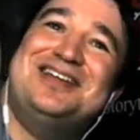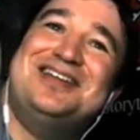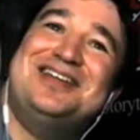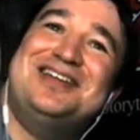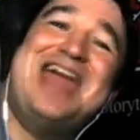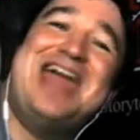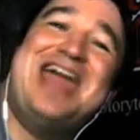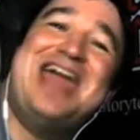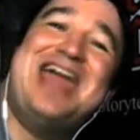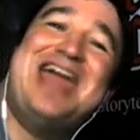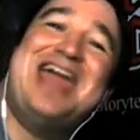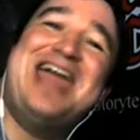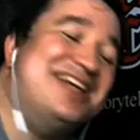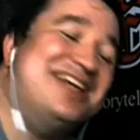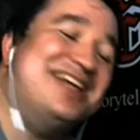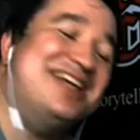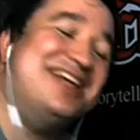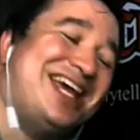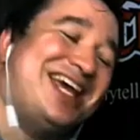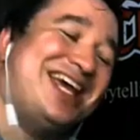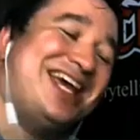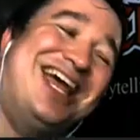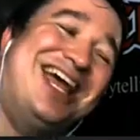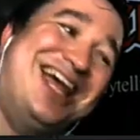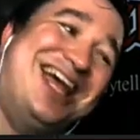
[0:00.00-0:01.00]
Yes.
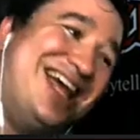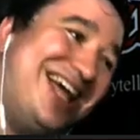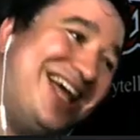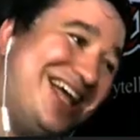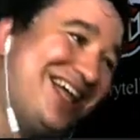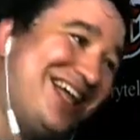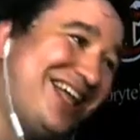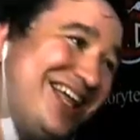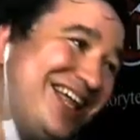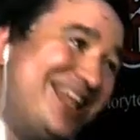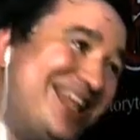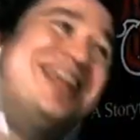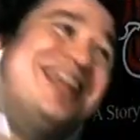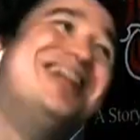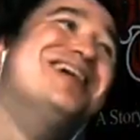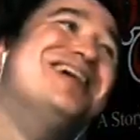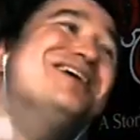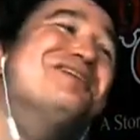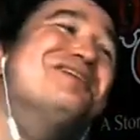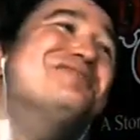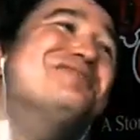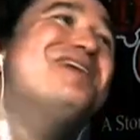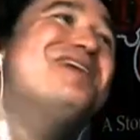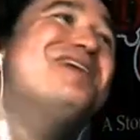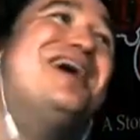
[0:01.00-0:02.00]

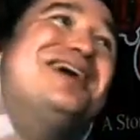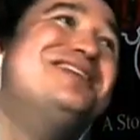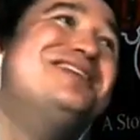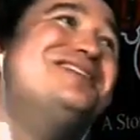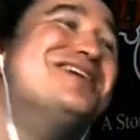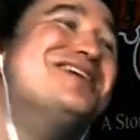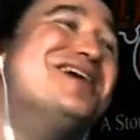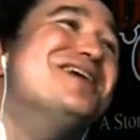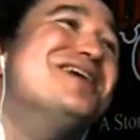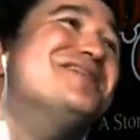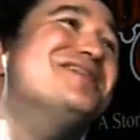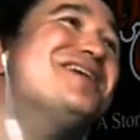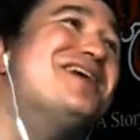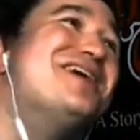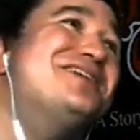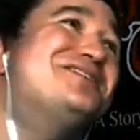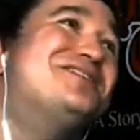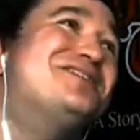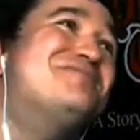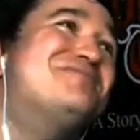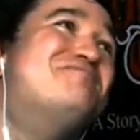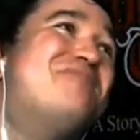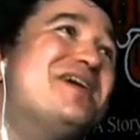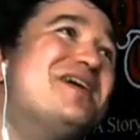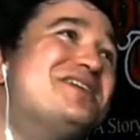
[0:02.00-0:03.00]
That
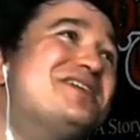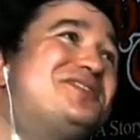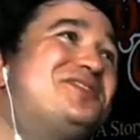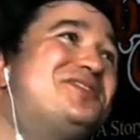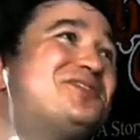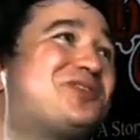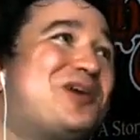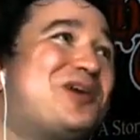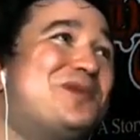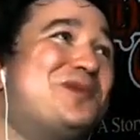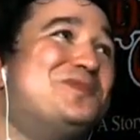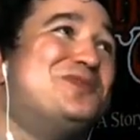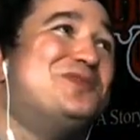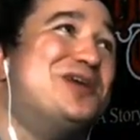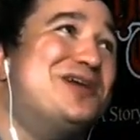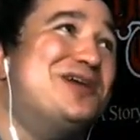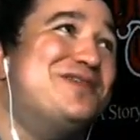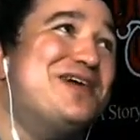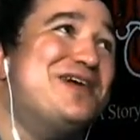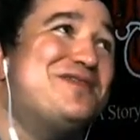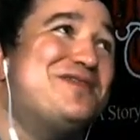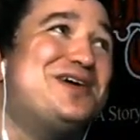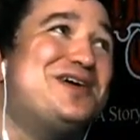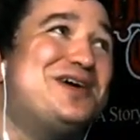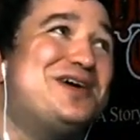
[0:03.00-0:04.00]
is the best description
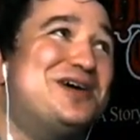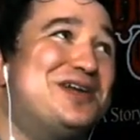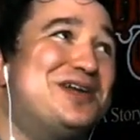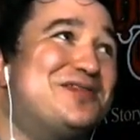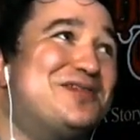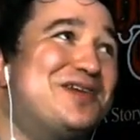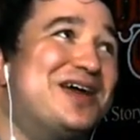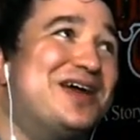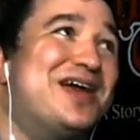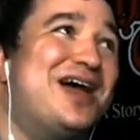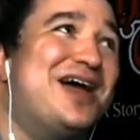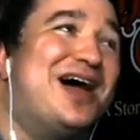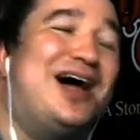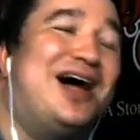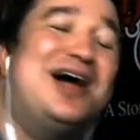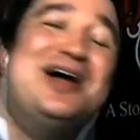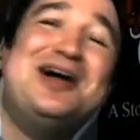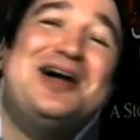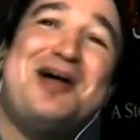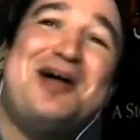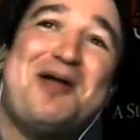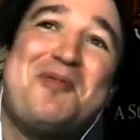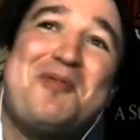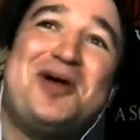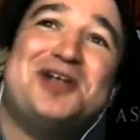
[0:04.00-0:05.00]
I've ever heard of it.
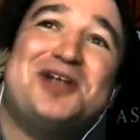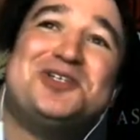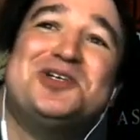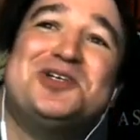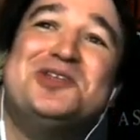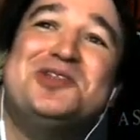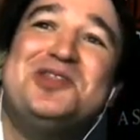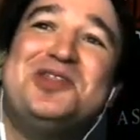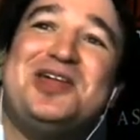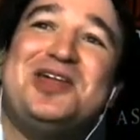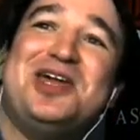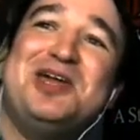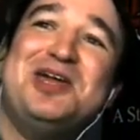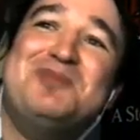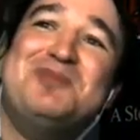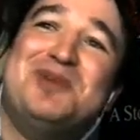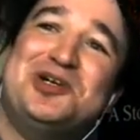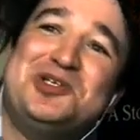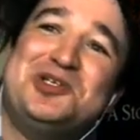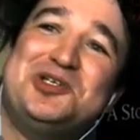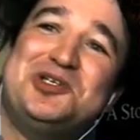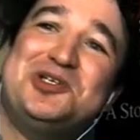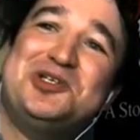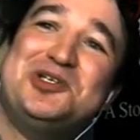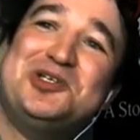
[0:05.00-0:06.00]
Imagine the
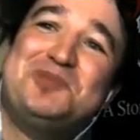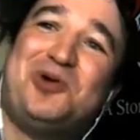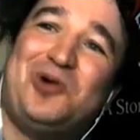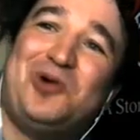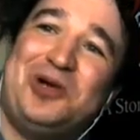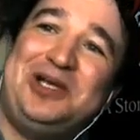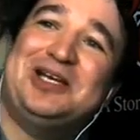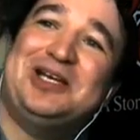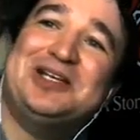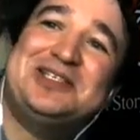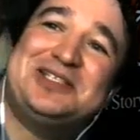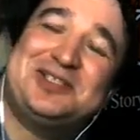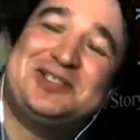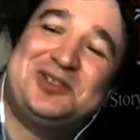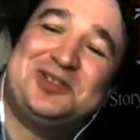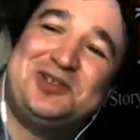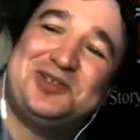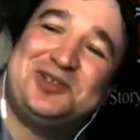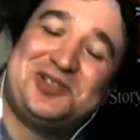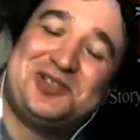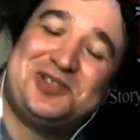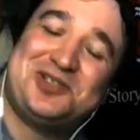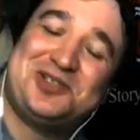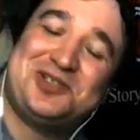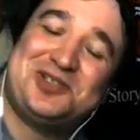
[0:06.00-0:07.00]
most
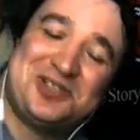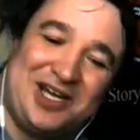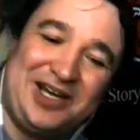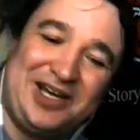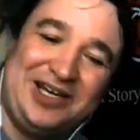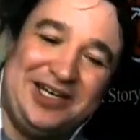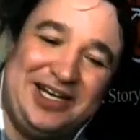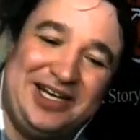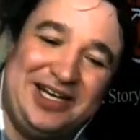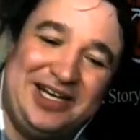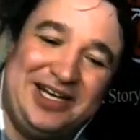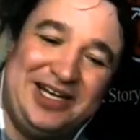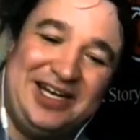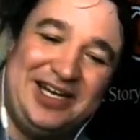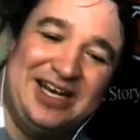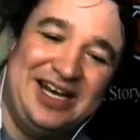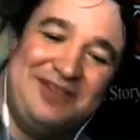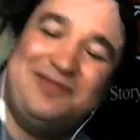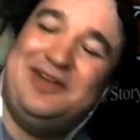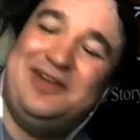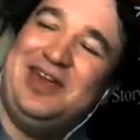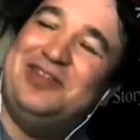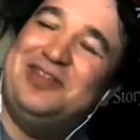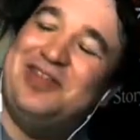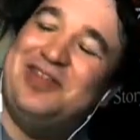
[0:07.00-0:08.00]
pointless, tiny,
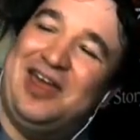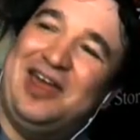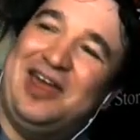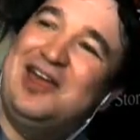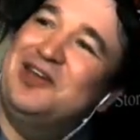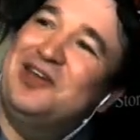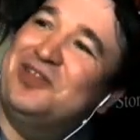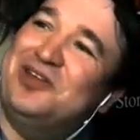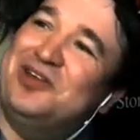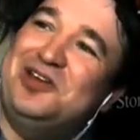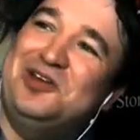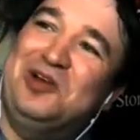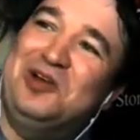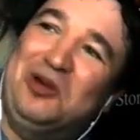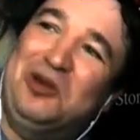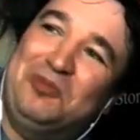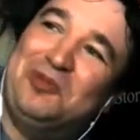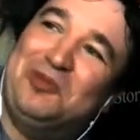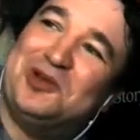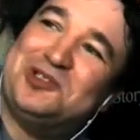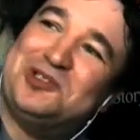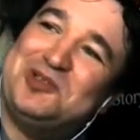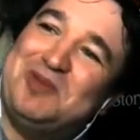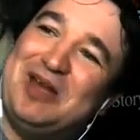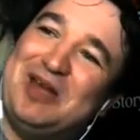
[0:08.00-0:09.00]
leafy thing that you
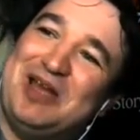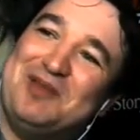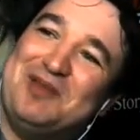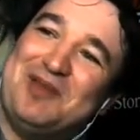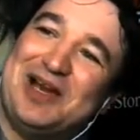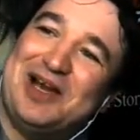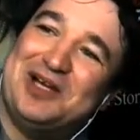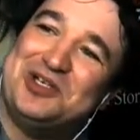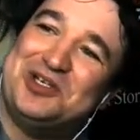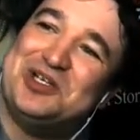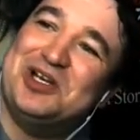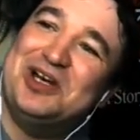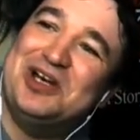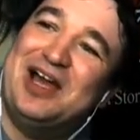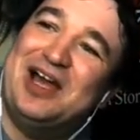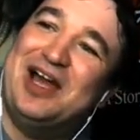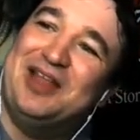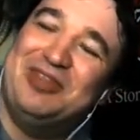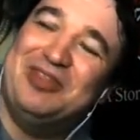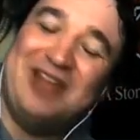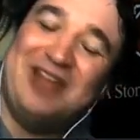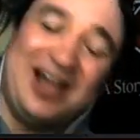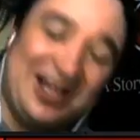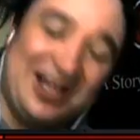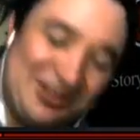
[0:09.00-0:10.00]
could possibly
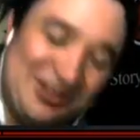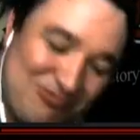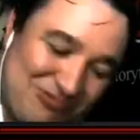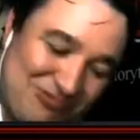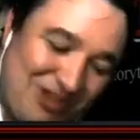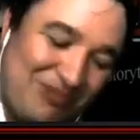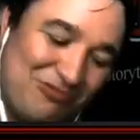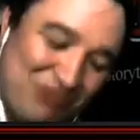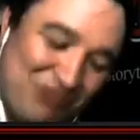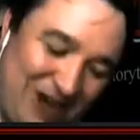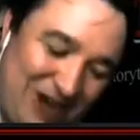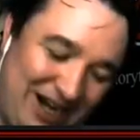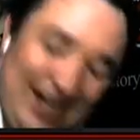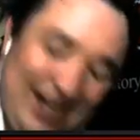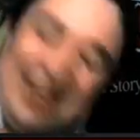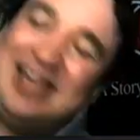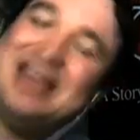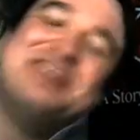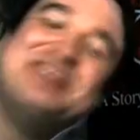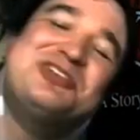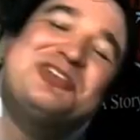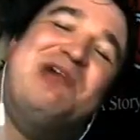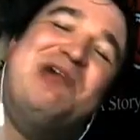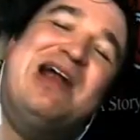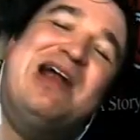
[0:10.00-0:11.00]
imagine, and that
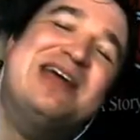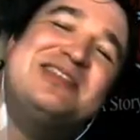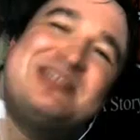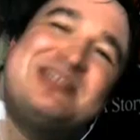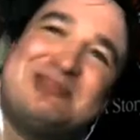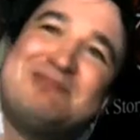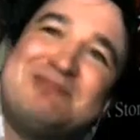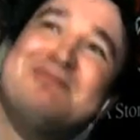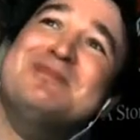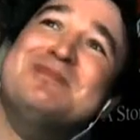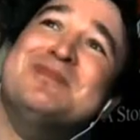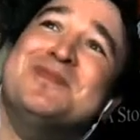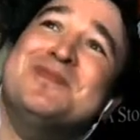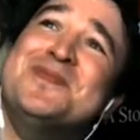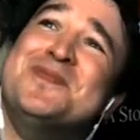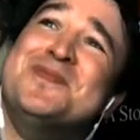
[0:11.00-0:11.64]
really is Chris.